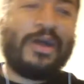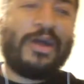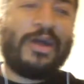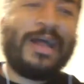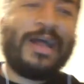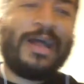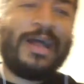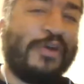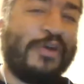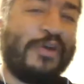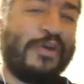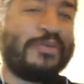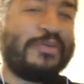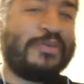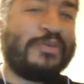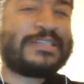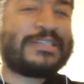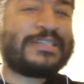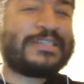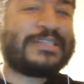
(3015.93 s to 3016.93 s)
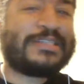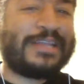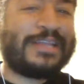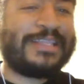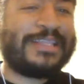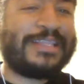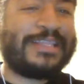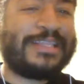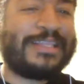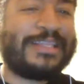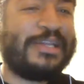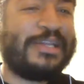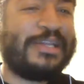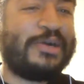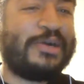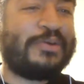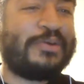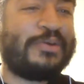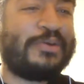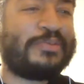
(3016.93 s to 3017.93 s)
so I've always thought
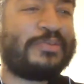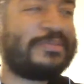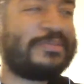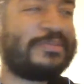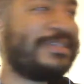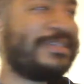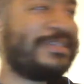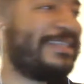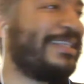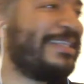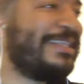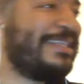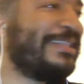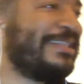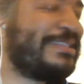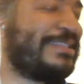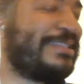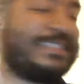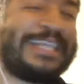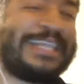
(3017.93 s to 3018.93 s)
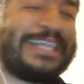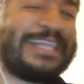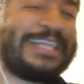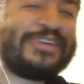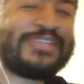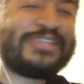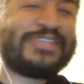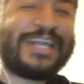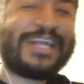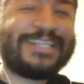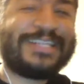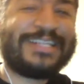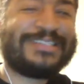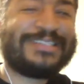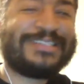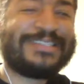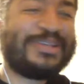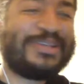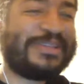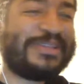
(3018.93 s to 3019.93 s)
that the chair
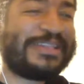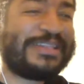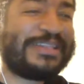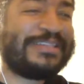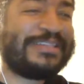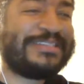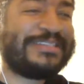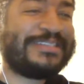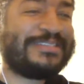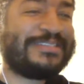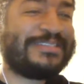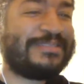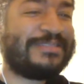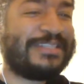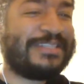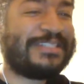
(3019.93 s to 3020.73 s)
shots, that